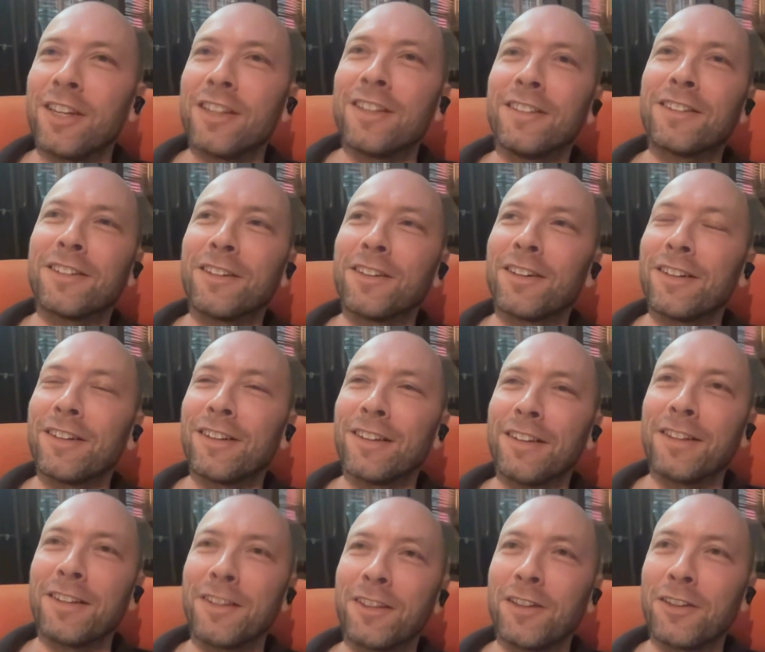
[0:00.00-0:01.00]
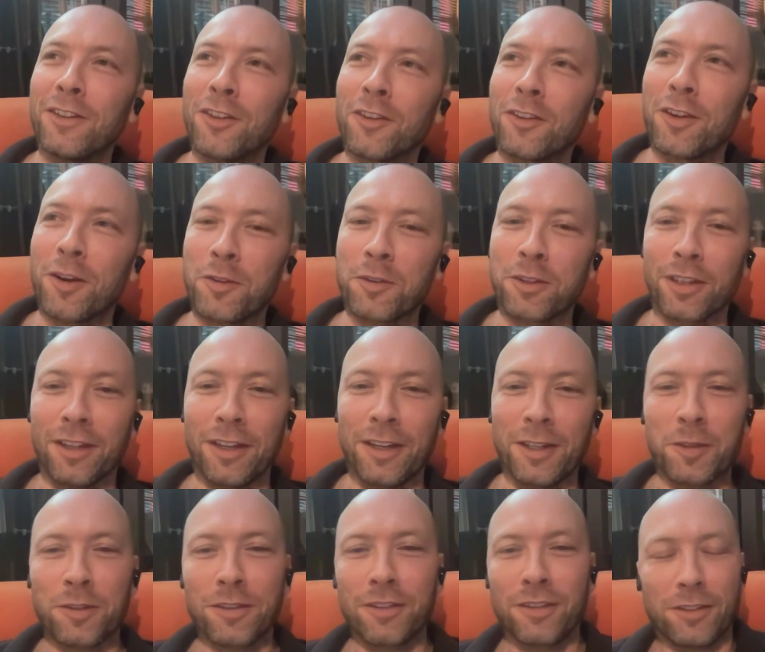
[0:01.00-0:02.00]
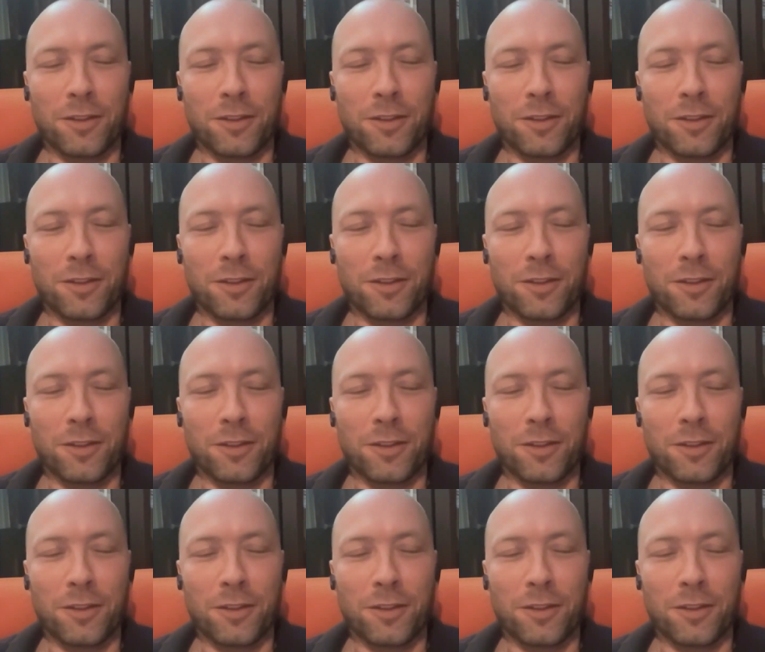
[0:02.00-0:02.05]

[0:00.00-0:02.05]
and along those lines.